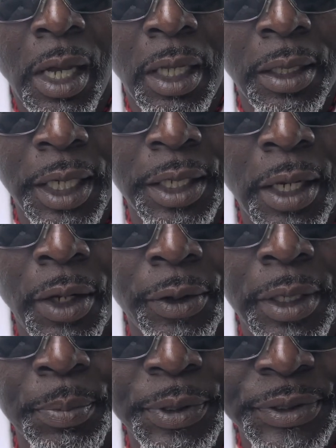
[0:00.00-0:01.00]
a lady
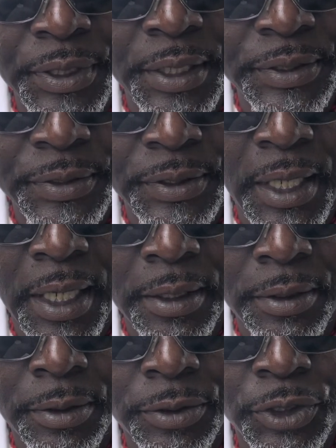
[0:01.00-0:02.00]
already possesses that.
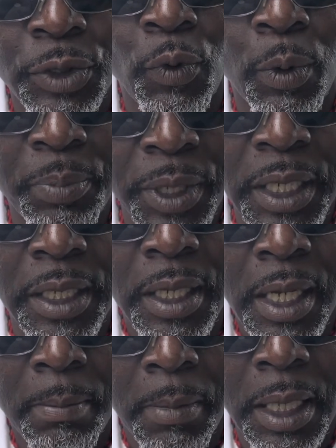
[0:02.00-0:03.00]
She will be
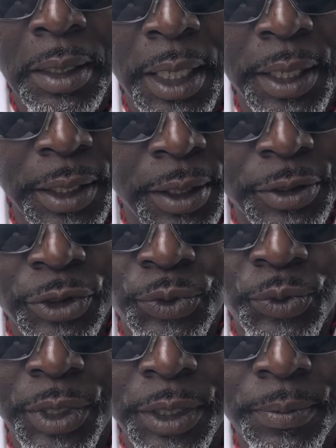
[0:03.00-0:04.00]
my lady in the
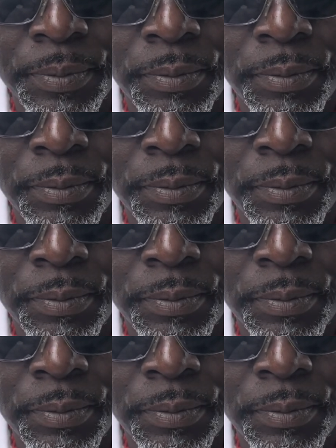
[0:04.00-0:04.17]
street